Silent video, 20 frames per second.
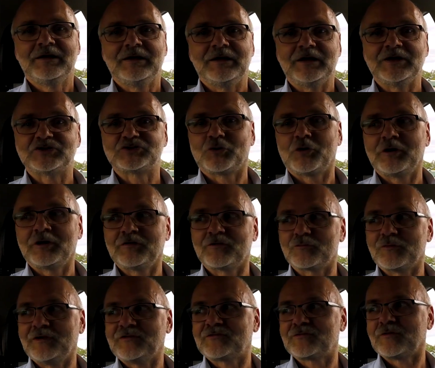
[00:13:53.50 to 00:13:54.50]
Enjoying the
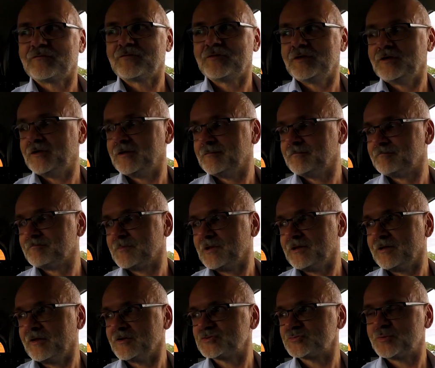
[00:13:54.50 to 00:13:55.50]
rest of the
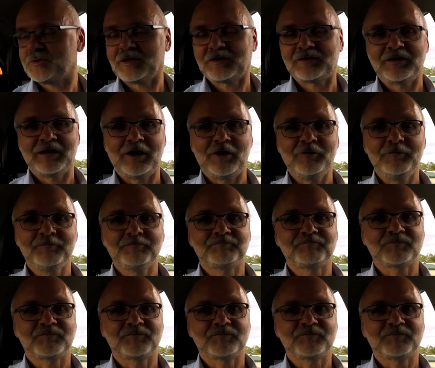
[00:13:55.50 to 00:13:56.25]
lunch break now,